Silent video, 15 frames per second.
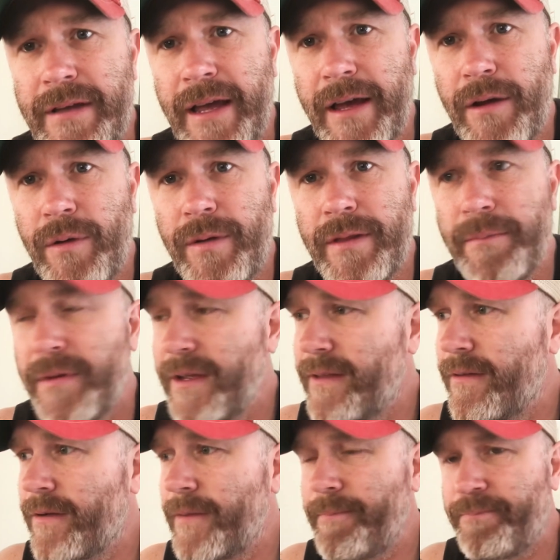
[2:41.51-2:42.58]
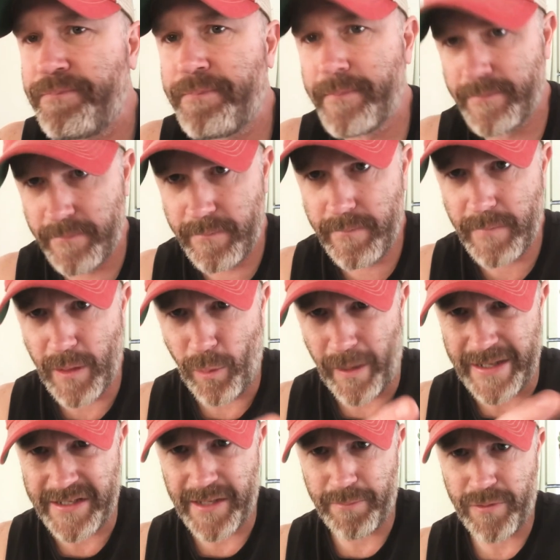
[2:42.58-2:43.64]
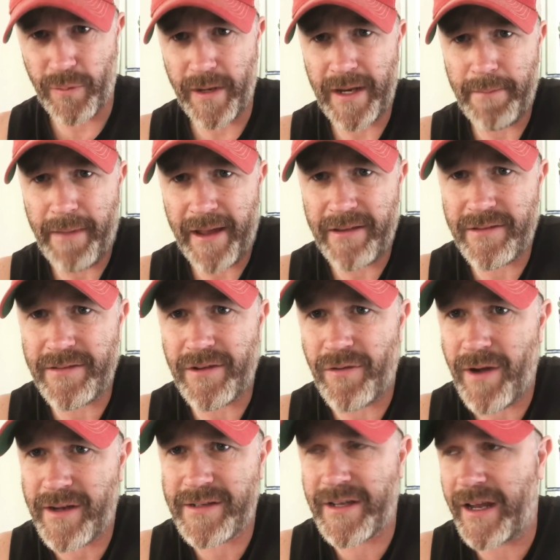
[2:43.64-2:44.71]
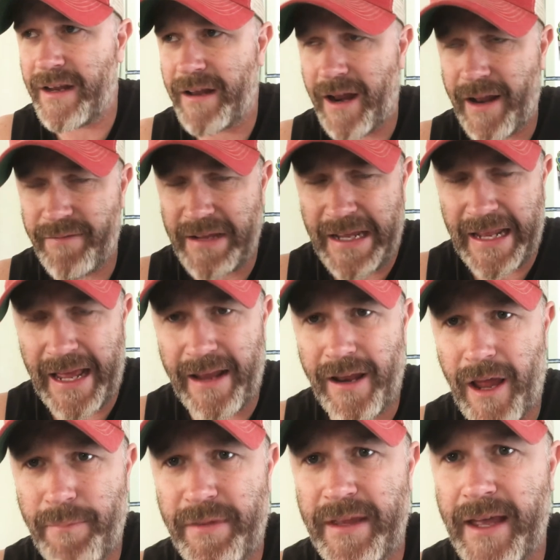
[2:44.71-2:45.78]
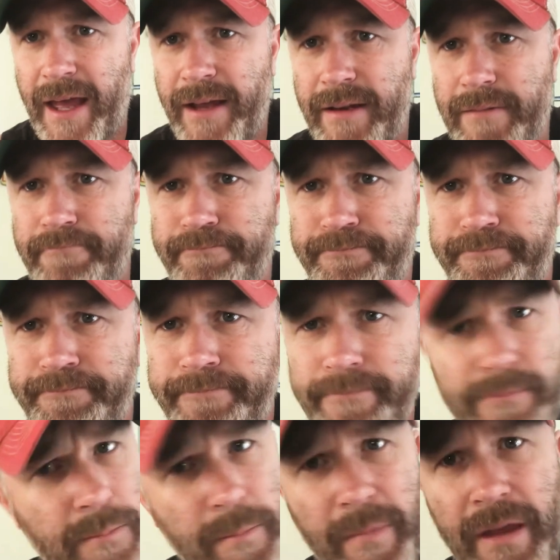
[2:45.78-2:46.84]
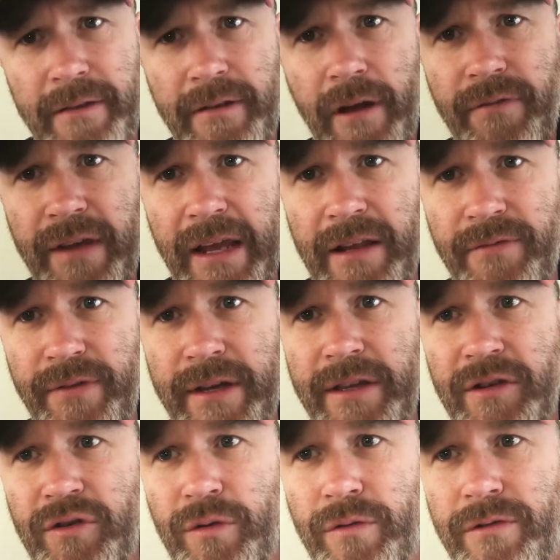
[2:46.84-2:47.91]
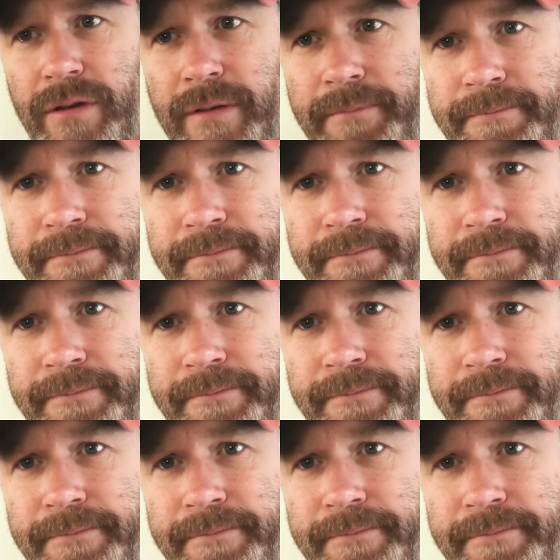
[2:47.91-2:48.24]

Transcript: So in the meantime, always sit between your mates in the truck so you don't have to get out and open the gate. And don't forget to feed the chooks.